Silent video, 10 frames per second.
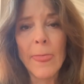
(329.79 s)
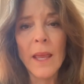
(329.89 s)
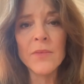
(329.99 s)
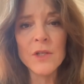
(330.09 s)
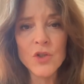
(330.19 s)

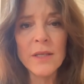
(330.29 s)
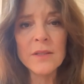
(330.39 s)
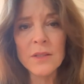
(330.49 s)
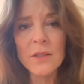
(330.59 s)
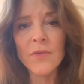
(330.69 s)
and the
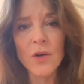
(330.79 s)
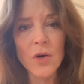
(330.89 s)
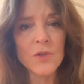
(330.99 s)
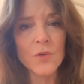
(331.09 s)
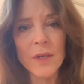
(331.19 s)
chances of
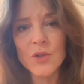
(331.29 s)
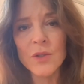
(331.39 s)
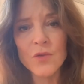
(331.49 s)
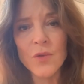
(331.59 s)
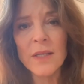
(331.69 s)

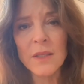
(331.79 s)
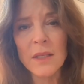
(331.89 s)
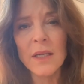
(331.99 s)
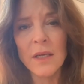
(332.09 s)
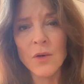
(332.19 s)
incarceration is
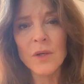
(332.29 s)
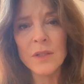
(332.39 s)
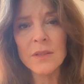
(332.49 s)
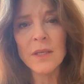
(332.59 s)
drastically increased.